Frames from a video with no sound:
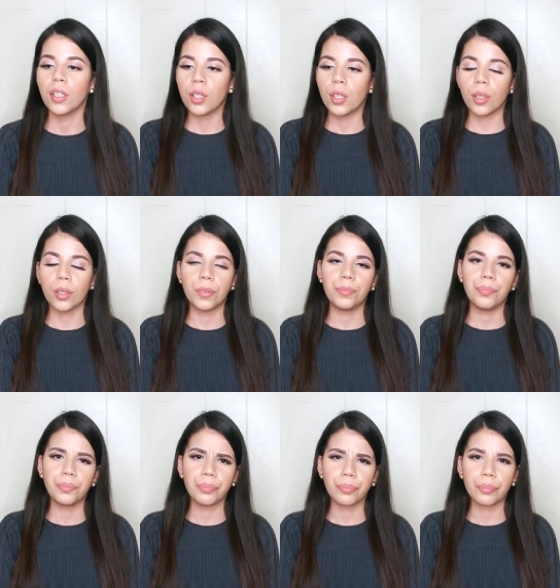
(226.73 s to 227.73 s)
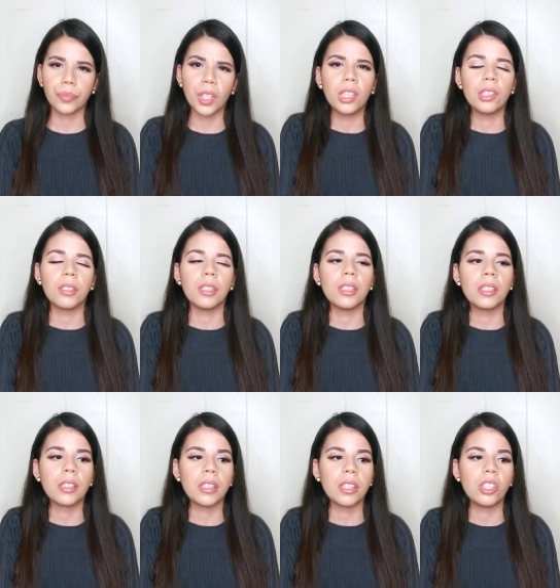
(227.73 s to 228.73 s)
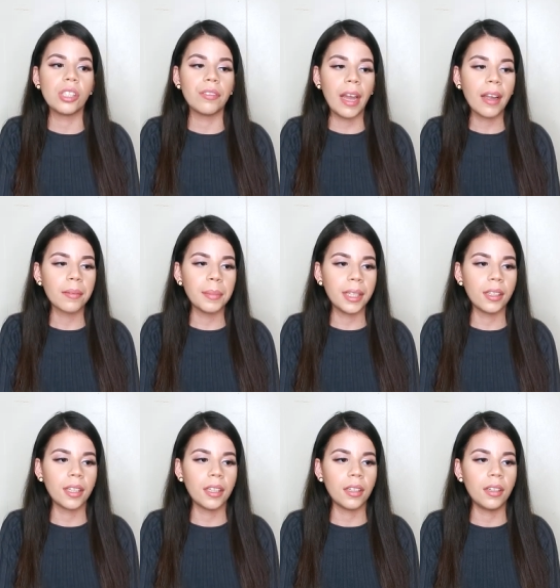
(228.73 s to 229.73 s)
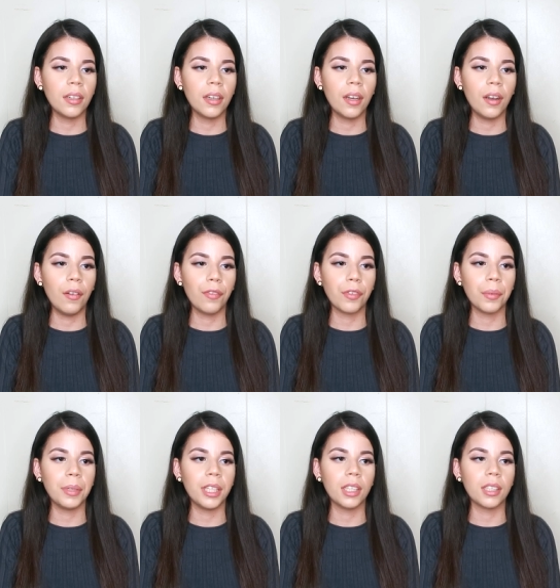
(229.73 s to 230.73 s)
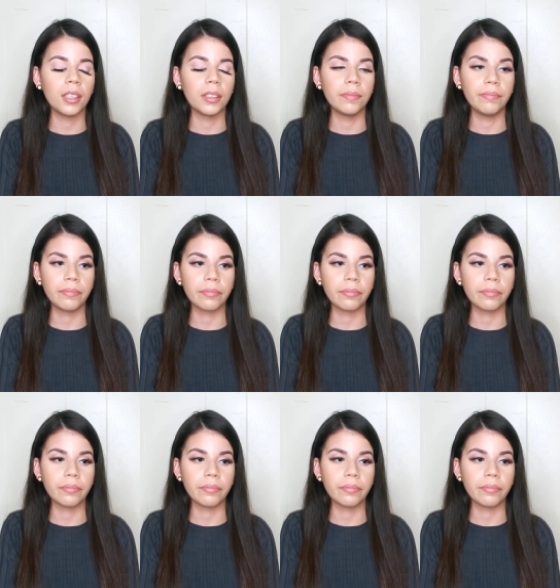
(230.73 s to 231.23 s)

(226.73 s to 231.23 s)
So she's she recommended for me to